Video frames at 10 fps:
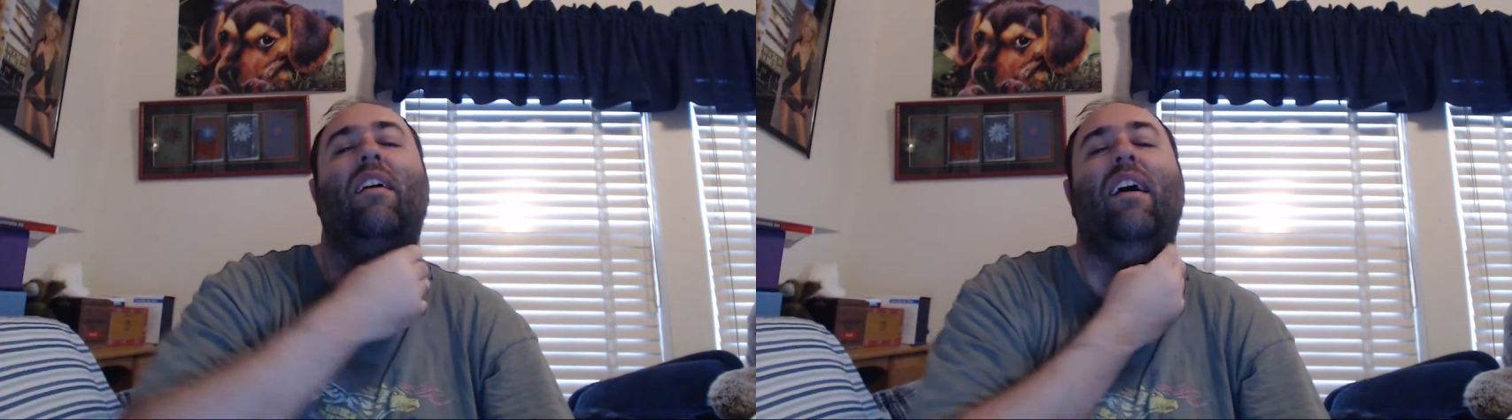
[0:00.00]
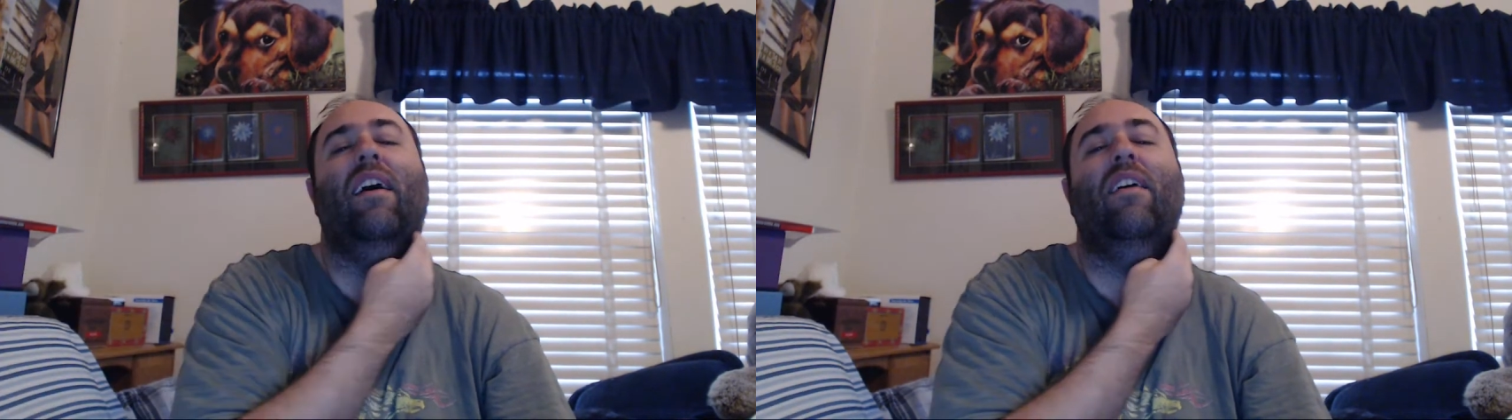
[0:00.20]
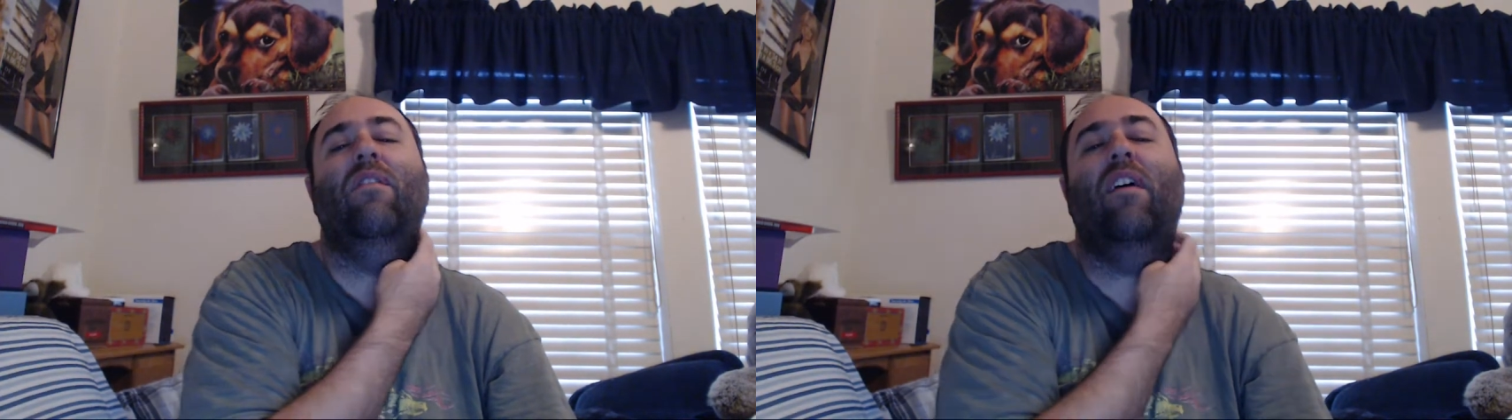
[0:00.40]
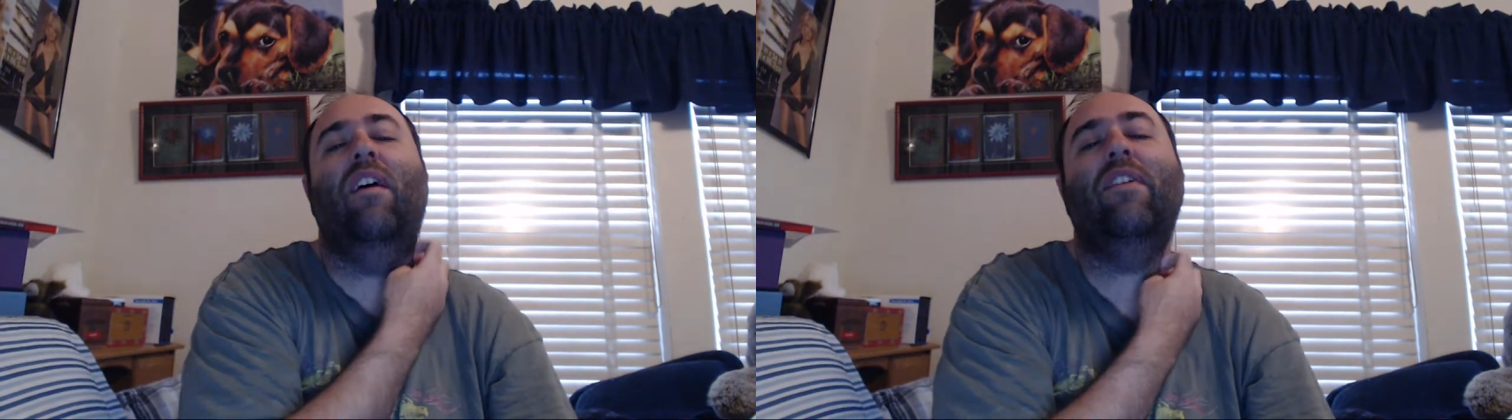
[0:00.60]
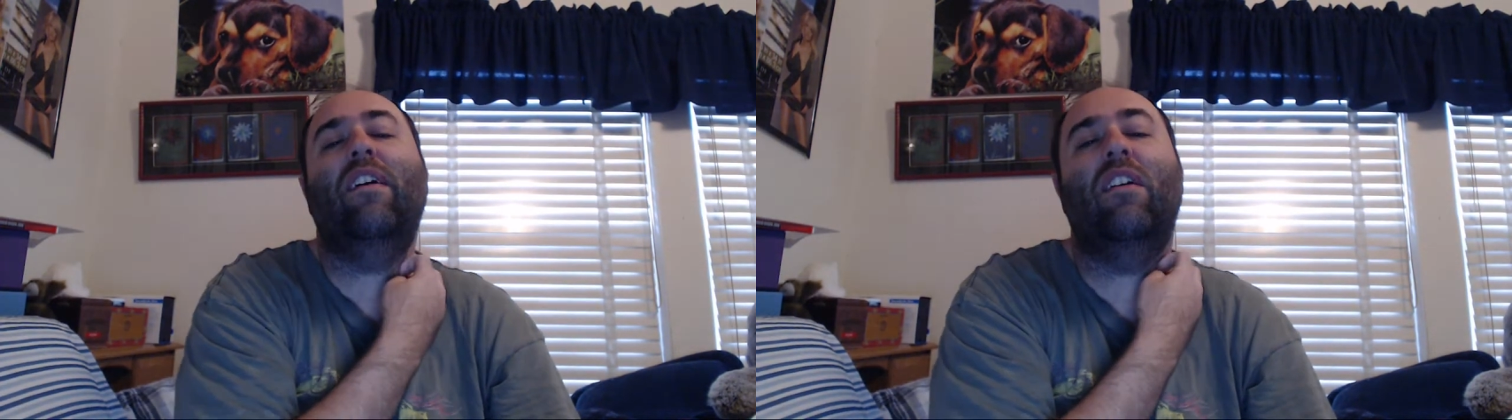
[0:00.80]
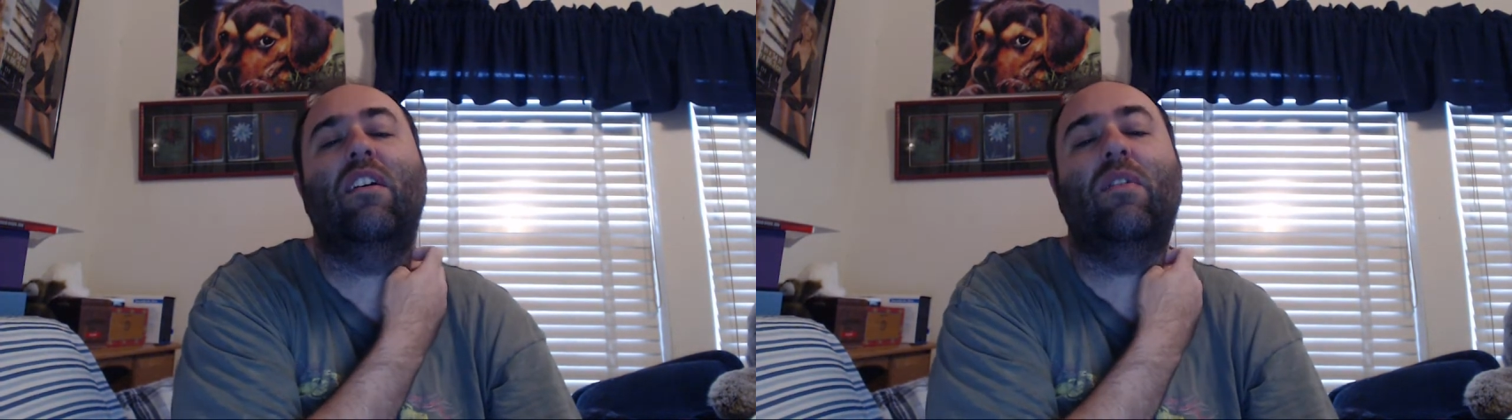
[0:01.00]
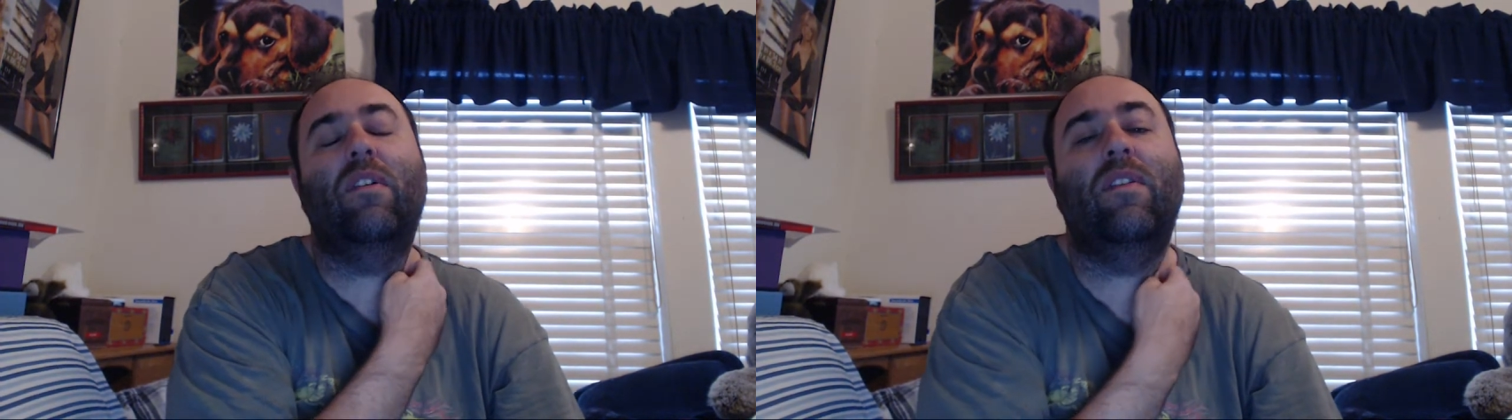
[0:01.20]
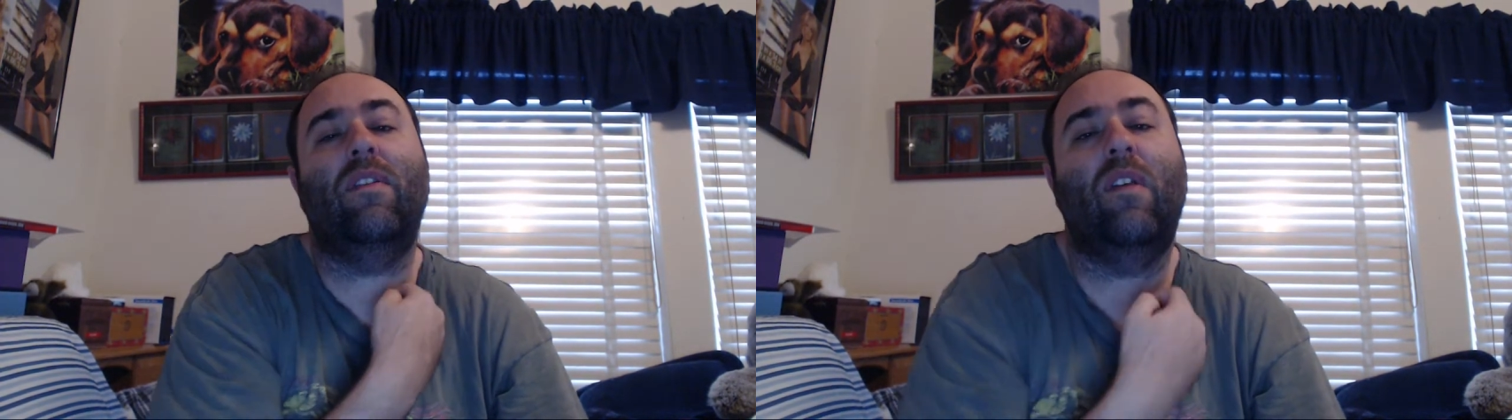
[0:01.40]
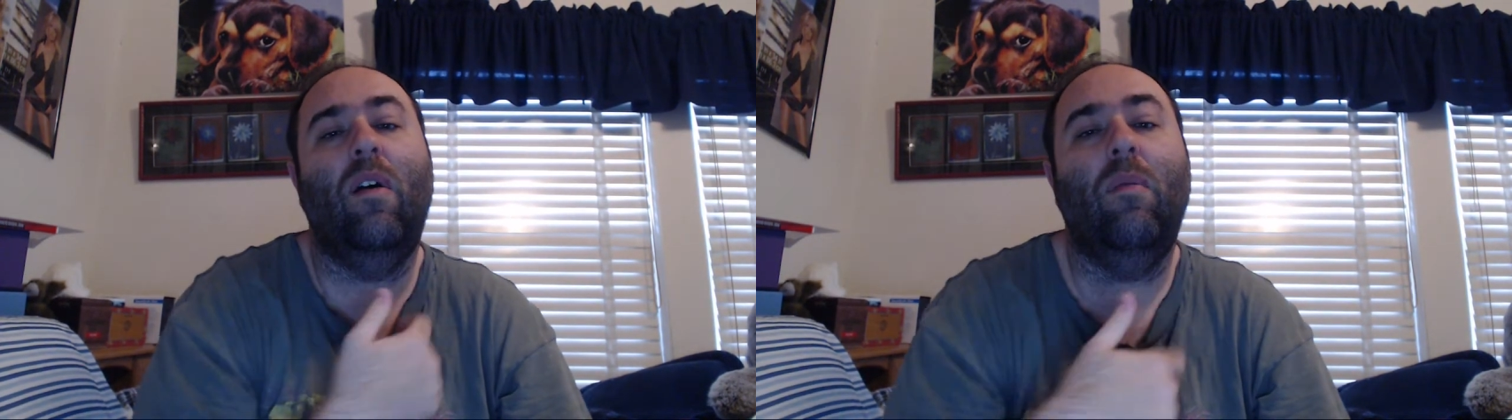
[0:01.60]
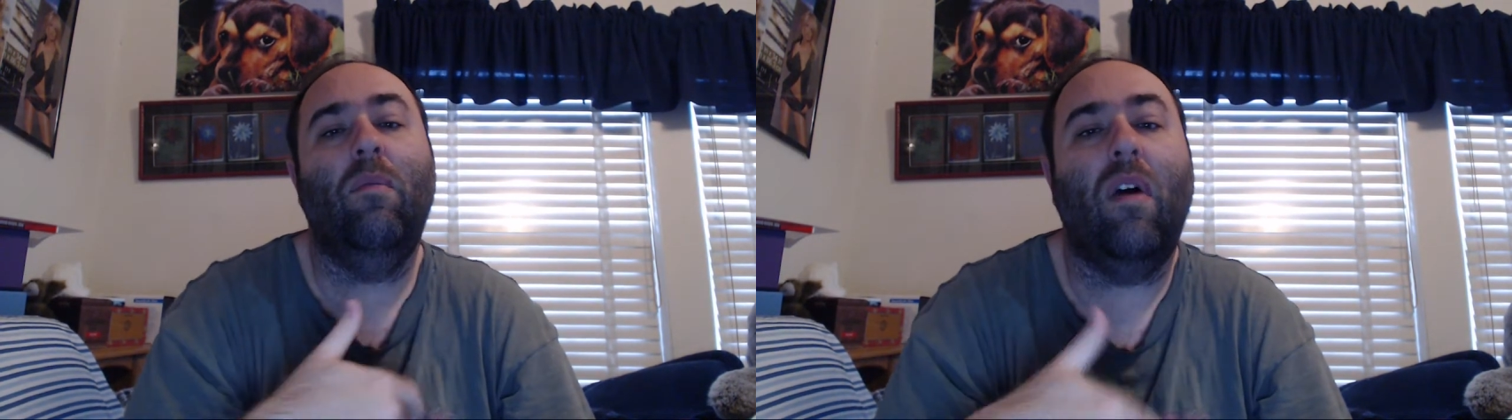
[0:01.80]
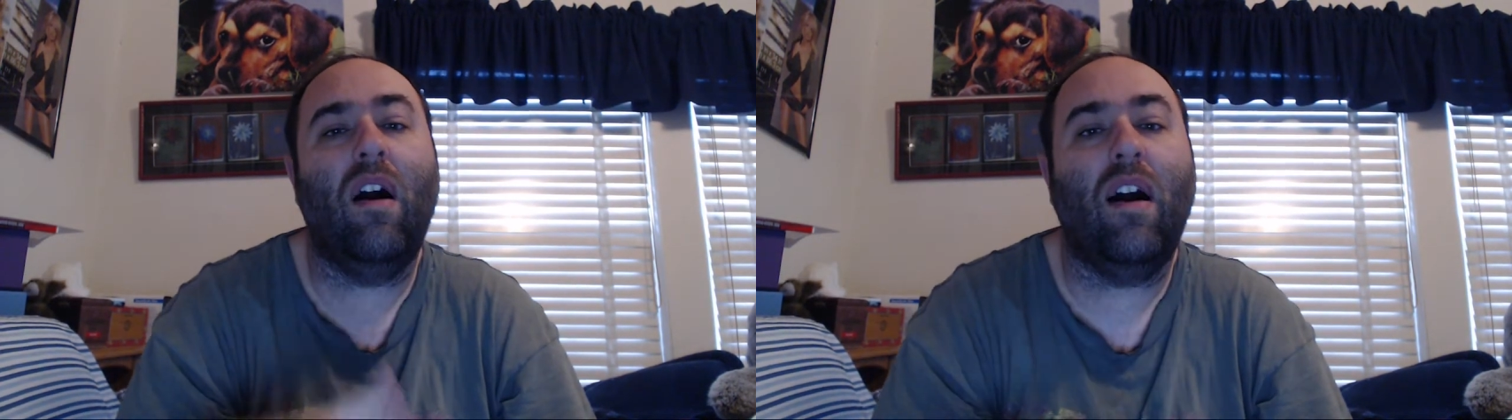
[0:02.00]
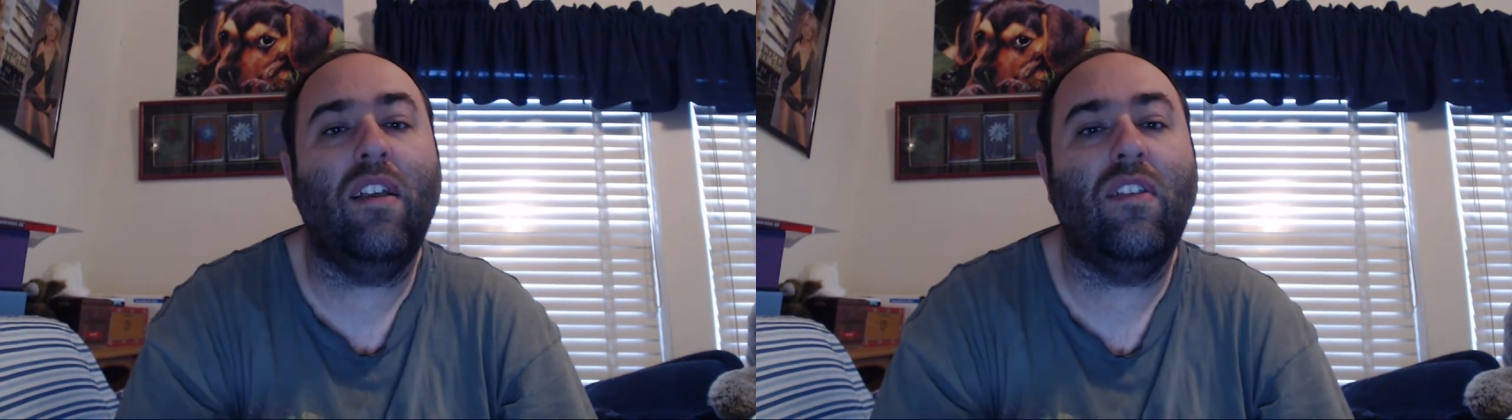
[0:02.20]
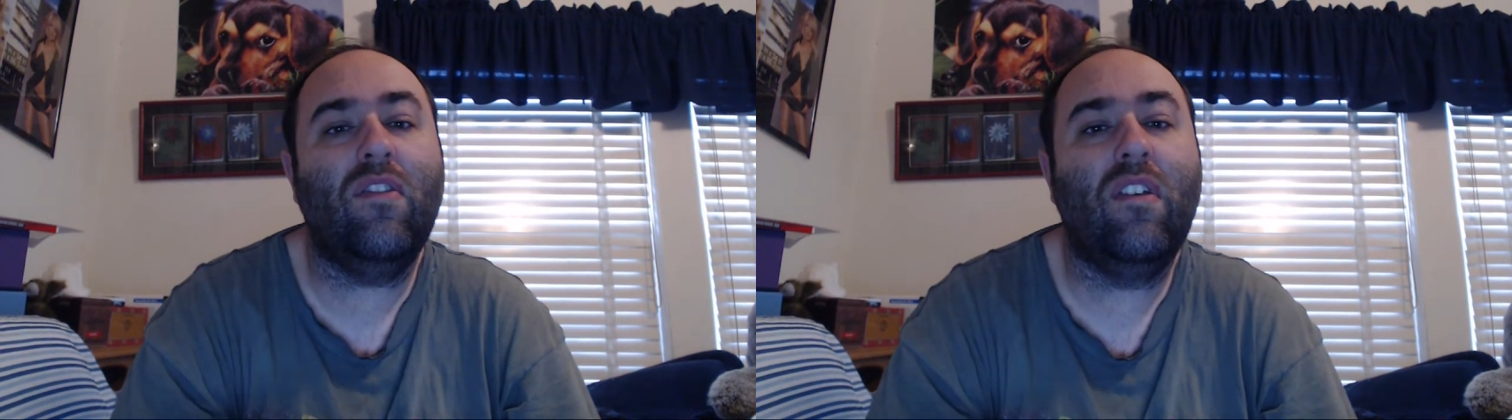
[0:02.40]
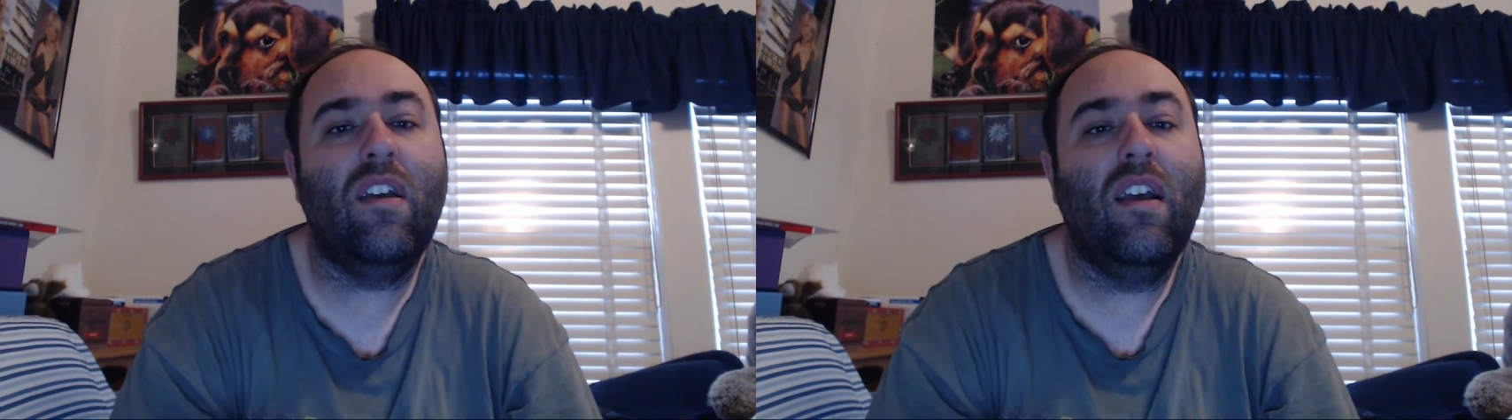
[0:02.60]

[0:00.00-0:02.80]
I love Carrie Underwood so much.